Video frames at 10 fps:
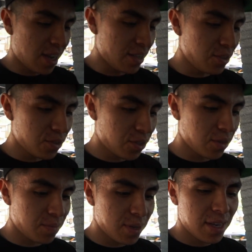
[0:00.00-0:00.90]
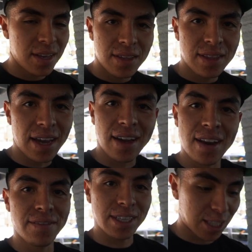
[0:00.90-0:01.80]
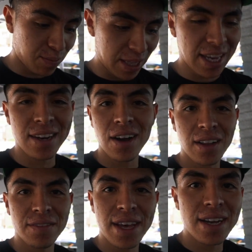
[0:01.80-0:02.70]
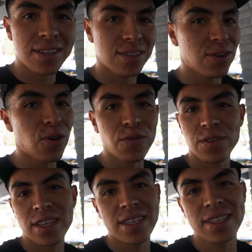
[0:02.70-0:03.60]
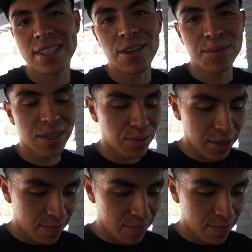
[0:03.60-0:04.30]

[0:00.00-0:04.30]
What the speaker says: on YouTube that kind of explain all of that, so hopefully this helps someone.